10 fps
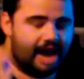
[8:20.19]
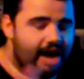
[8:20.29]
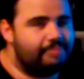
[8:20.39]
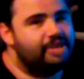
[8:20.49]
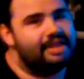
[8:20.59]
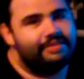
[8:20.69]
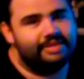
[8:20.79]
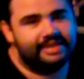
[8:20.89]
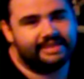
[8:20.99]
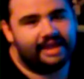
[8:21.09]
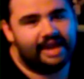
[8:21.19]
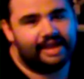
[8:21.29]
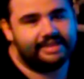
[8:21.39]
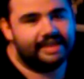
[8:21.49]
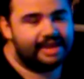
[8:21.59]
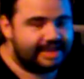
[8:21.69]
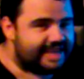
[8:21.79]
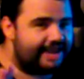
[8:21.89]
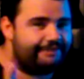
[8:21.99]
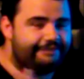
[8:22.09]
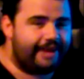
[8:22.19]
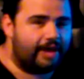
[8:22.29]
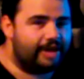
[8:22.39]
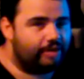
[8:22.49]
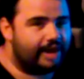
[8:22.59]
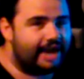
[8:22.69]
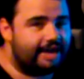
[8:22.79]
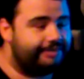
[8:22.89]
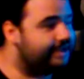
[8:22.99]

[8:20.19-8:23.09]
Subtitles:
up the level designs, get very creative,